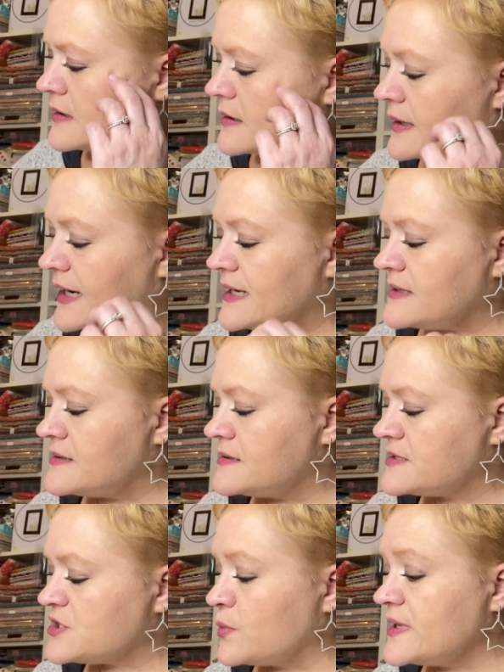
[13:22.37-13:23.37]
All right,
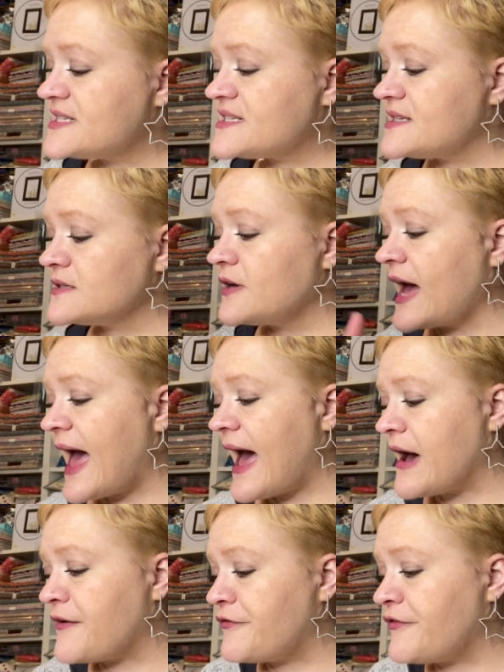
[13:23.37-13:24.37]
so we still
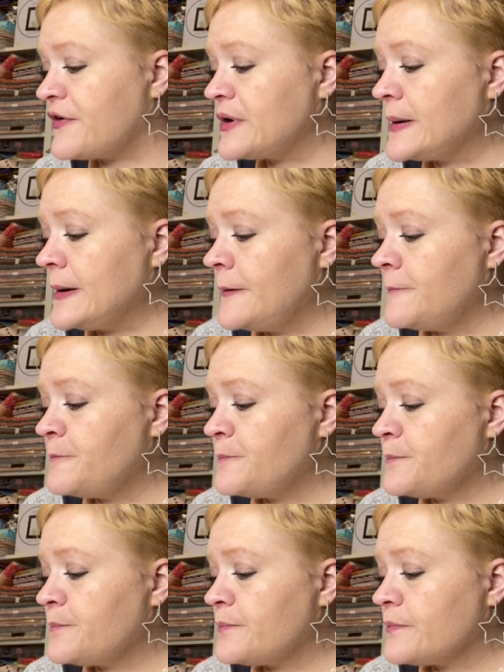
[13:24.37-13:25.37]
have
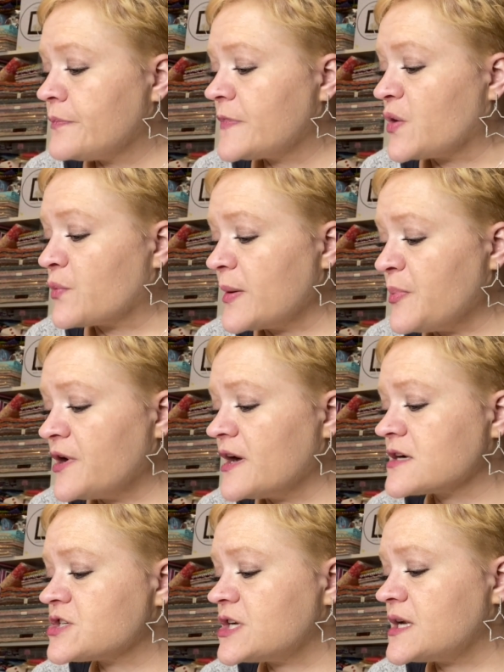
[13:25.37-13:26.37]

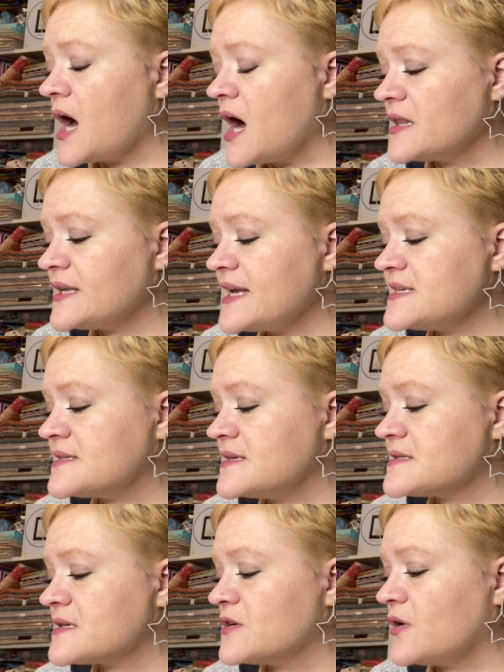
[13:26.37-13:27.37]
Reproduction, Holiday
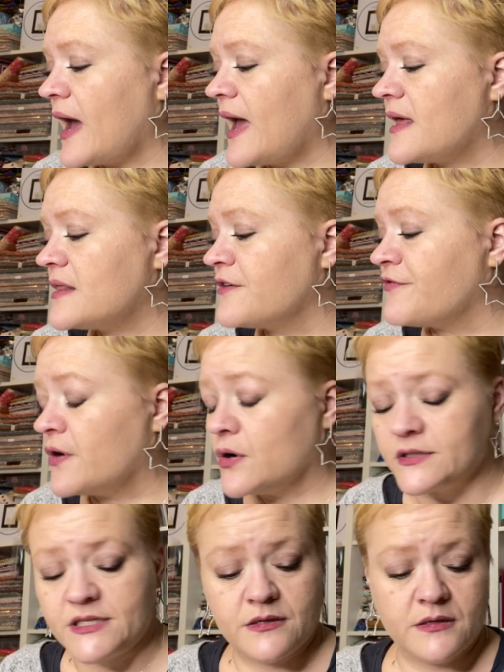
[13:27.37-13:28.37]
Seasonal, and The
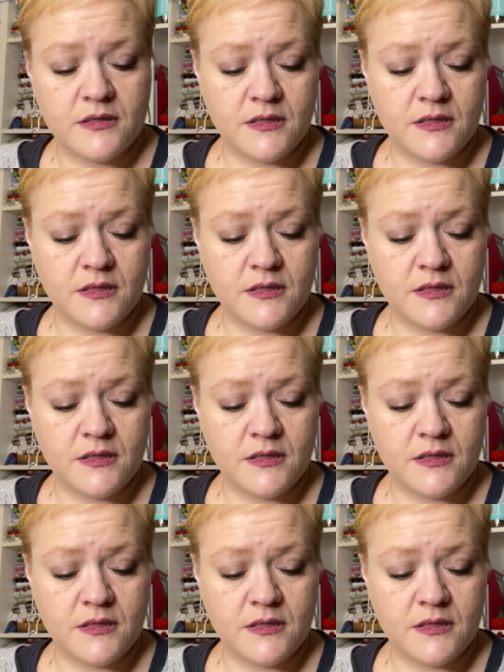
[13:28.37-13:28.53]
Vault.